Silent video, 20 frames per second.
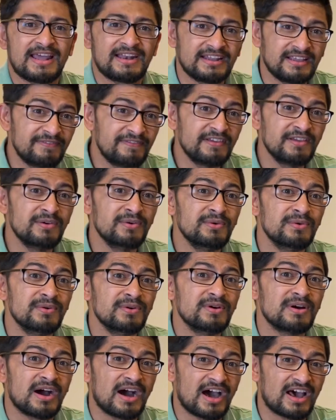if you
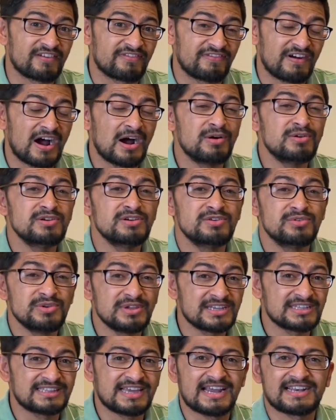are found
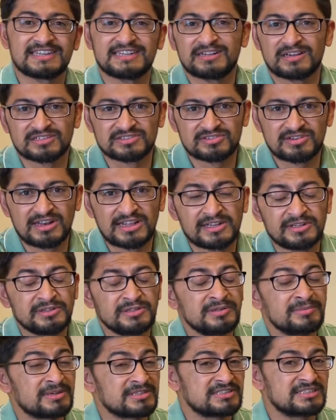doing that in Australian
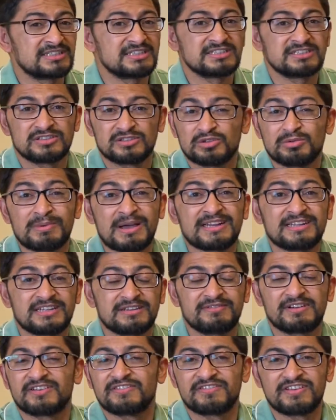universities, you might
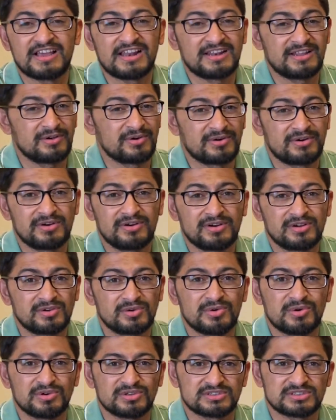even fail your
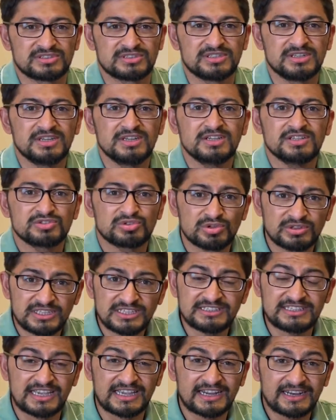course. So
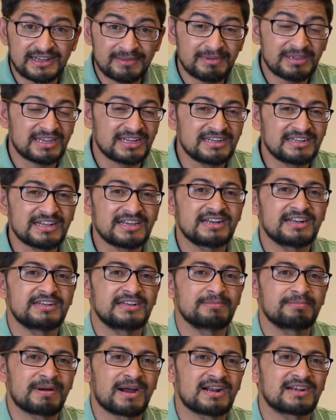this academic
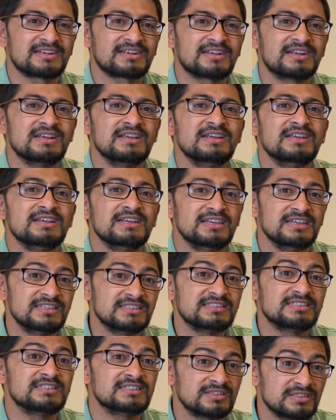integrity part
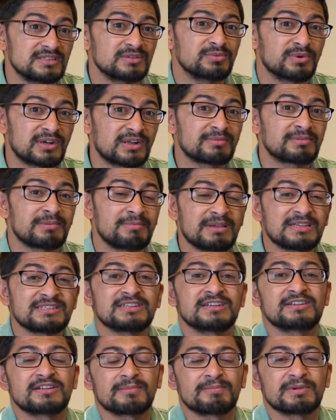is one of the
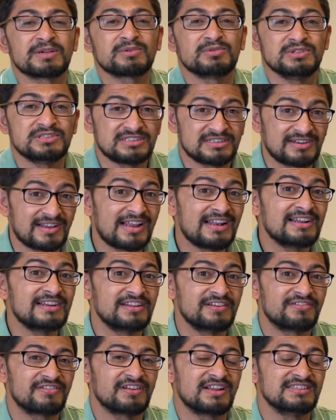major topics which really
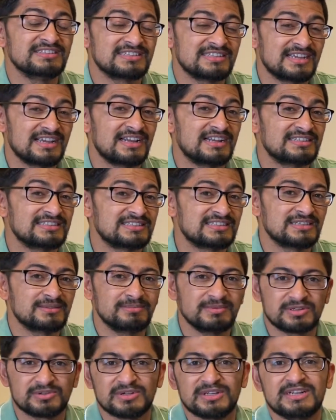differentiate
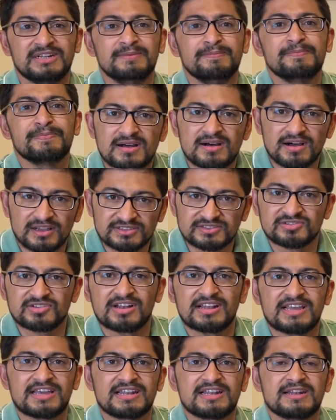between
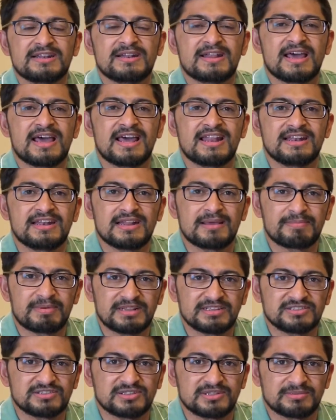Australian and
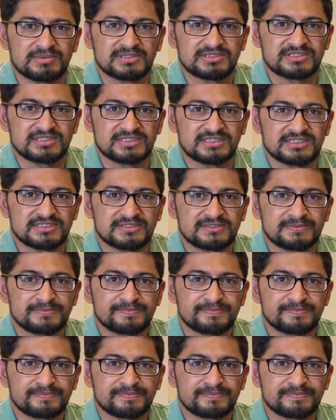Nepalese universities.